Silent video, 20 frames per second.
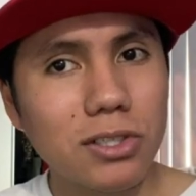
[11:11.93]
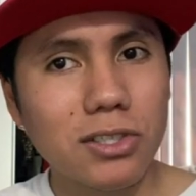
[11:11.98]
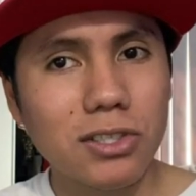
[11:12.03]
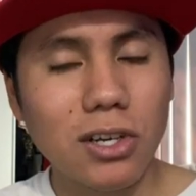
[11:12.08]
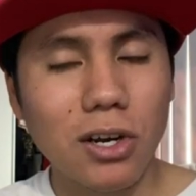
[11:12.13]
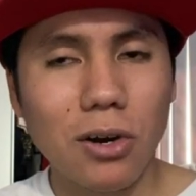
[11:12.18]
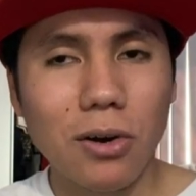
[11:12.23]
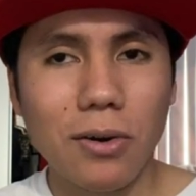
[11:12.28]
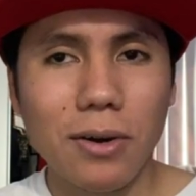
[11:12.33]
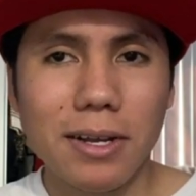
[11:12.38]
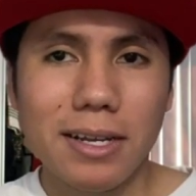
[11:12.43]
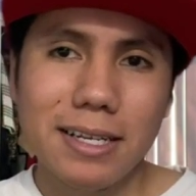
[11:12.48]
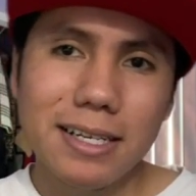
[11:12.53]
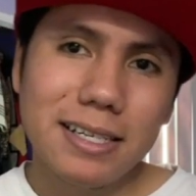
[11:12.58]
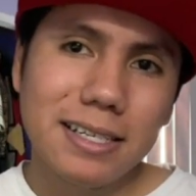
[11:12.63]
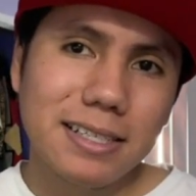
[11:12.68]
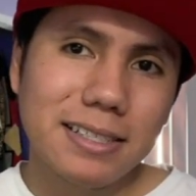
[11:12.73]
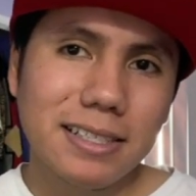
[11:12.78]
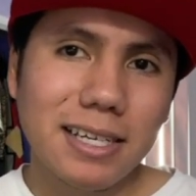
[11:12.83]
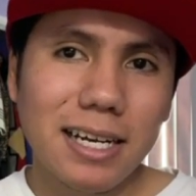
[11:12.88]
So
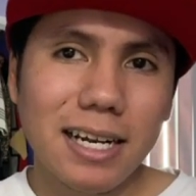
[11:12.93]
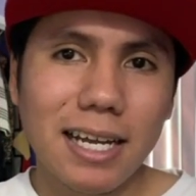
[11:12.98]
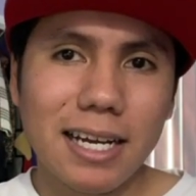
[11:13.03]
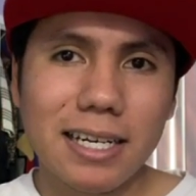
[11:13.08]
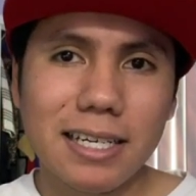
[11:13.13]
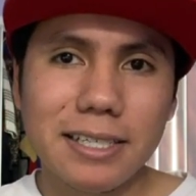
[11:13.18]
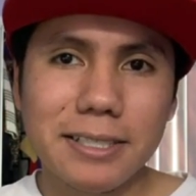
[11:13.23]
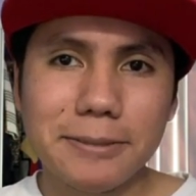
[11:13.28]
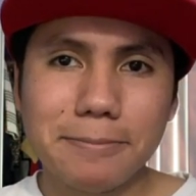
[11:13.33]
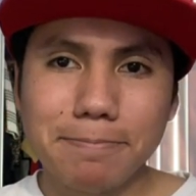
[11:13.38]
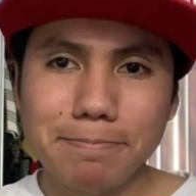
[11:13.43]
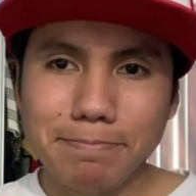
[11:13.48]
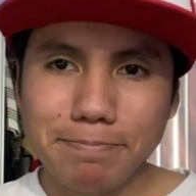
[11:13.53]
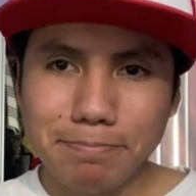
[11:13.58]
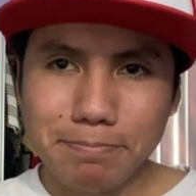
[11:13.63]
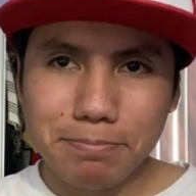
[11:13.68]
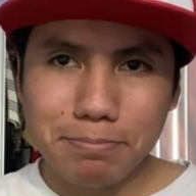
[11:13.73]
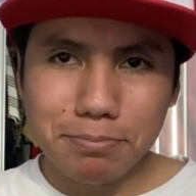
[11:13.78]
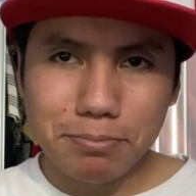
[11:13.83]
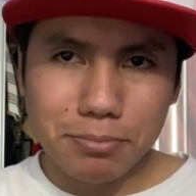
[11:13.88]
it's kind of like a,
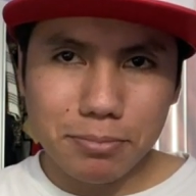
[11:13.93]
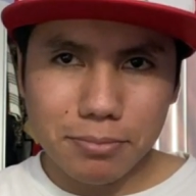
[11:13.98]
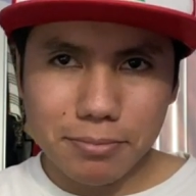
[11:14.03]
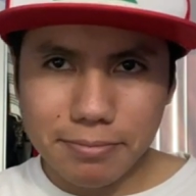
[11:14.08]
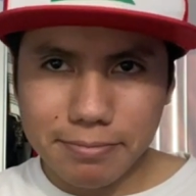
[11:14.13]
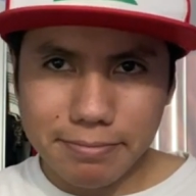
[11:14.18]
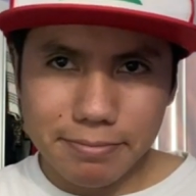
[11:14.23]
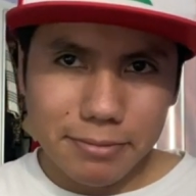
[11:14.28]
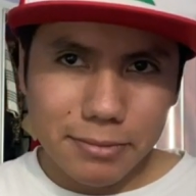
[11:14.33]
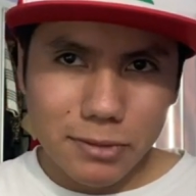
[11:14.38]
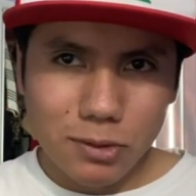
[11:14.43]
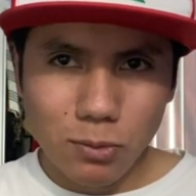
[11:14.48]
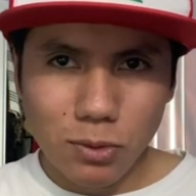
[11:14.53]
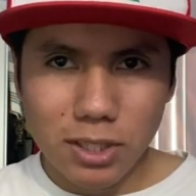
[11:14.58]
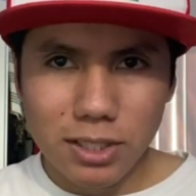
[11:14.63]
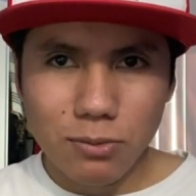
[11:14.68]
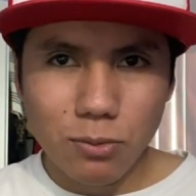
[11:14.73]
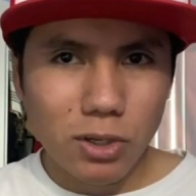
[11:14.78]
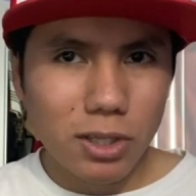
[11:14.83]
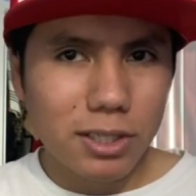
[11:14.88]

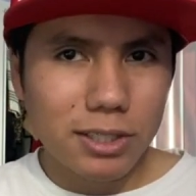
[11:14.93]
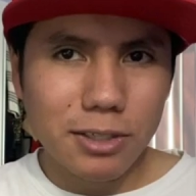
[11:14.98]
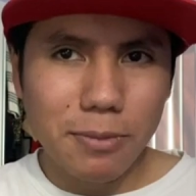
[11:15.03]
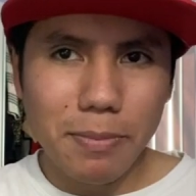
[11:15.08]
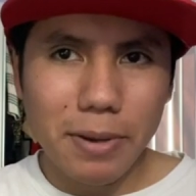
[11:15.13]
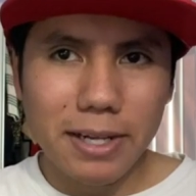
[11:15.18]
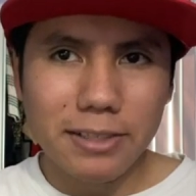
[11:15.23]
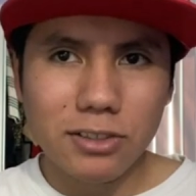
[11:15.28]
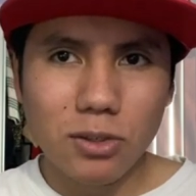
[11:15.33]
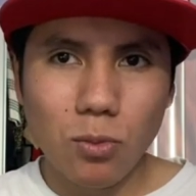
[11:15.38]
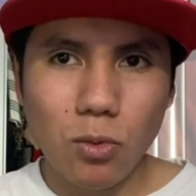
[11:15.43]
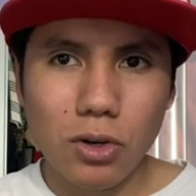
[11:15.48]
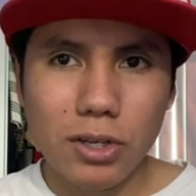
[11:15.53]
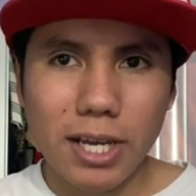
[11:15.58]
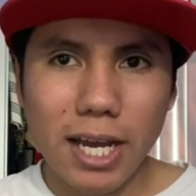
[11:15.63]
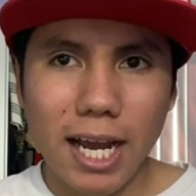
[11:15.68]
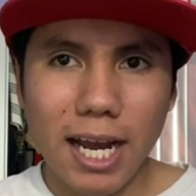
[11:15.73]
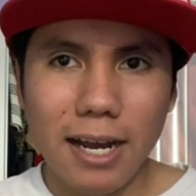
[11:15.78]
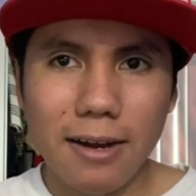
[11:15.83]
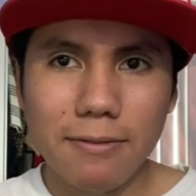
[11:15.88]
really depends on what you
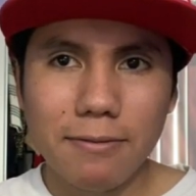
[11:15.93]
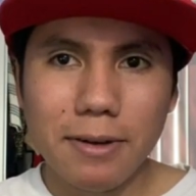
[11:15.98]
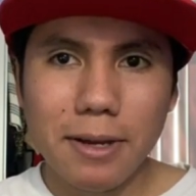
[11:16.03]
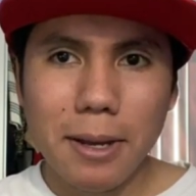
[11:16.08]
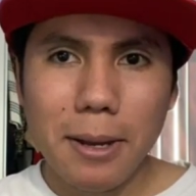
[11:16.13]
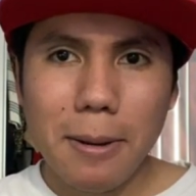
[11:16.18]
have.